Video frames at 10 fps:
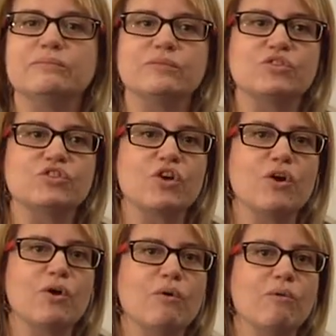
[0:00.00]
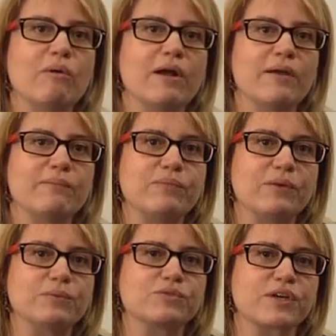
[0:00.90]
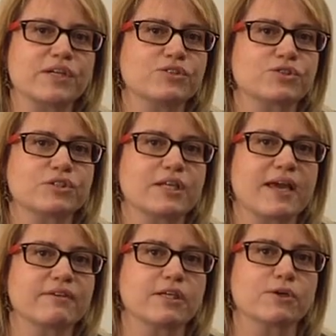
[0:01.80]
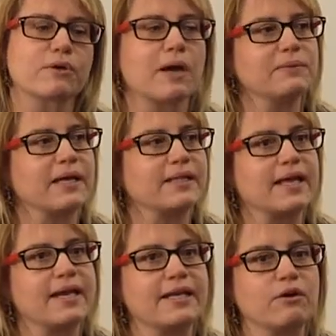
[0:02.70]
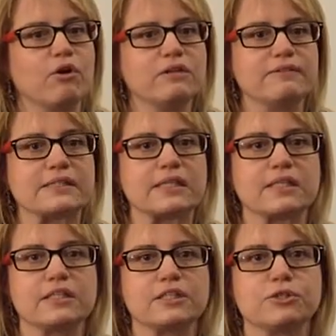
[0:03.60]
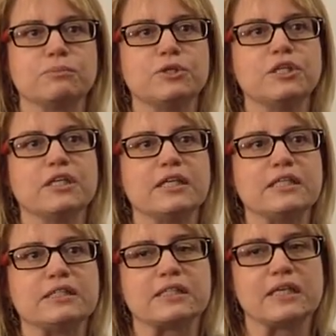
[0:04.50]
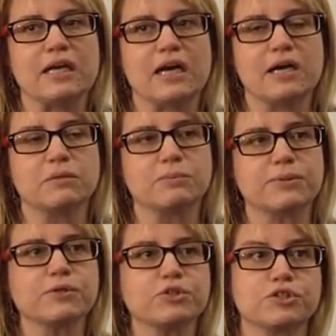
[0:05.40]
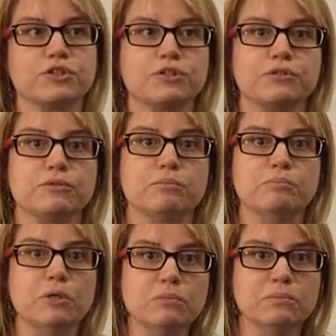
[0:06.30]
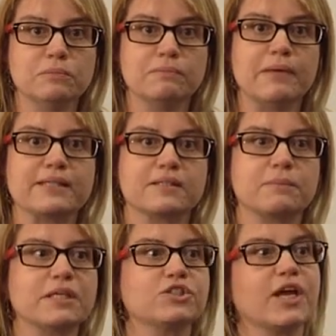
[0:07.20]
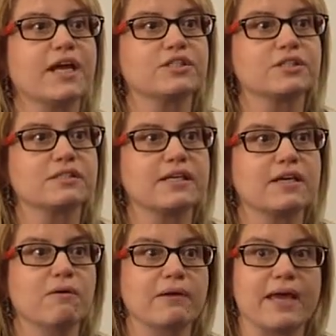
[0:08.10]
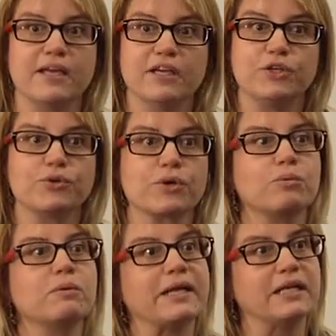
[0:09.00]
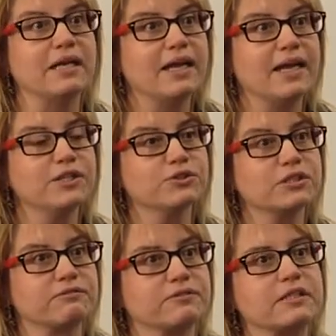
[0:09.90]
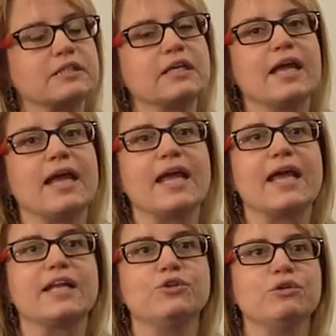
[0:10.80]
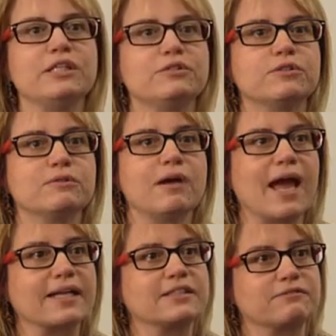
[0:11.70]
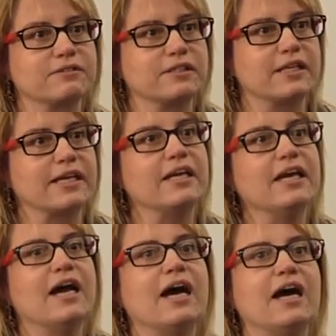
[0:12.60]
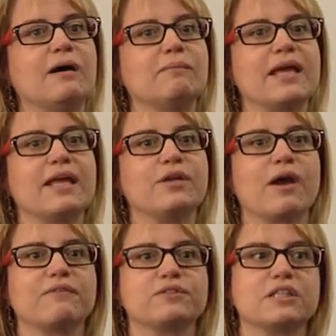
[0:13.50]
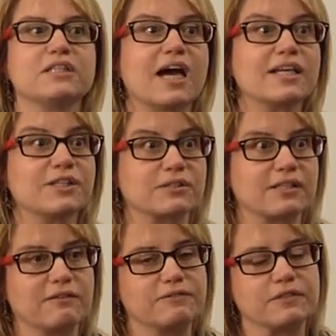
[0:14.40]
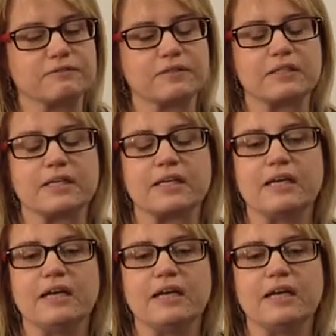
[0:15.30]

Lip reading: so it was very interesting having grown up like that, and all of a sudden the community's approach to you, boom, makes a big change and say, okay, you're a woman and you're different and you need to act differently and you have to conduct yourself differently,